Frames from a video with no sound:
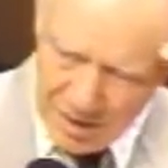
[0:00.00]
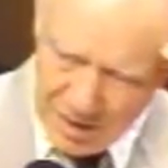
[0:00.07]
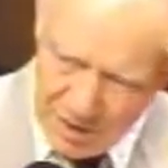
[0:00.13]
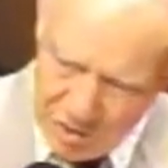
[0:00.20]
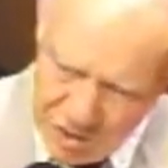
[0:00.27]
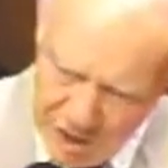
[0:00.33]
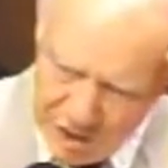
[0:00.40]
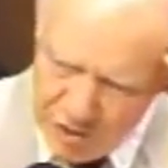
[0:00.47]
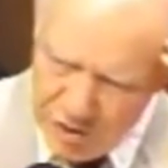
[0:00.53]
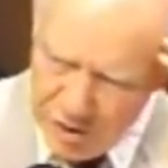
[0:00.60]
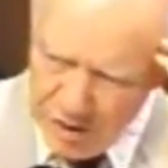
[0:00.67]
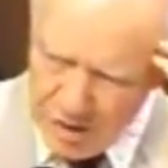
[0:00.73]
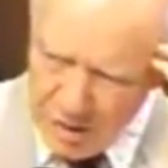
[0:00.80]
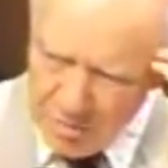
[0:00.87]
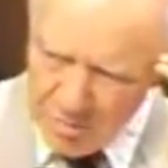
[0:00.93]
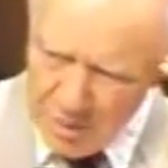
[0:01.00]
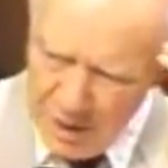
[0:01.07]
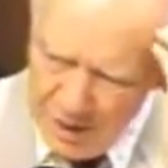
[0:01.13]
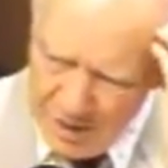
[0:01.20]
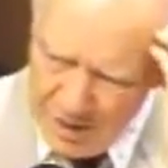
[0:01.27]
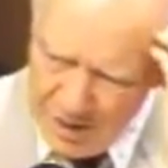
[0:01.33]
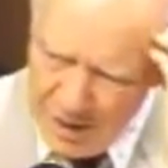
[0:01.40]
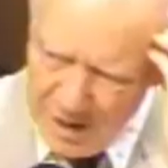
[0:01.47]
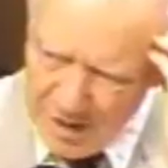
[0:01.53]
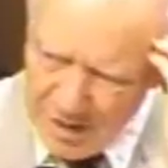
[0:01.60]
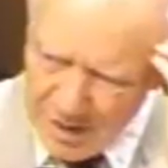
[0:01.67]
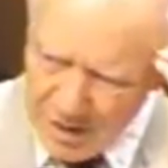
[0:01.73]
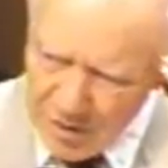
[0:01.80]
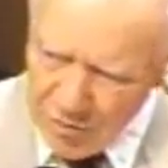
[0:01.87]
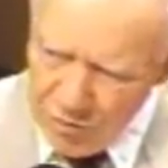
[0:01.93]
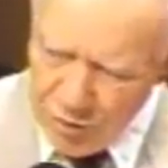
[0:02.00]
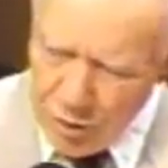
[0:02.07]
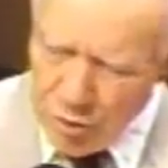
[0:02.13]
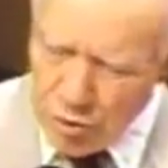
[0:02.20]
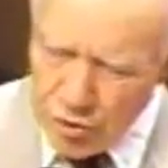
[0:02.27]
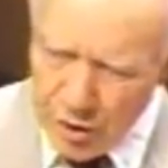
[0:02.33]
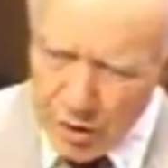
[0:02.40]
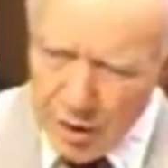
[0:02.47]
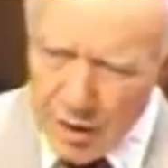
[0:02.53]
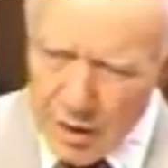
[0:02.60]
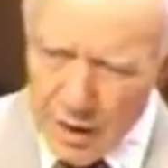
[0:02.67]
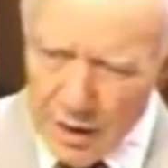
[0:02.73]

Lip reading: congestion and the confusion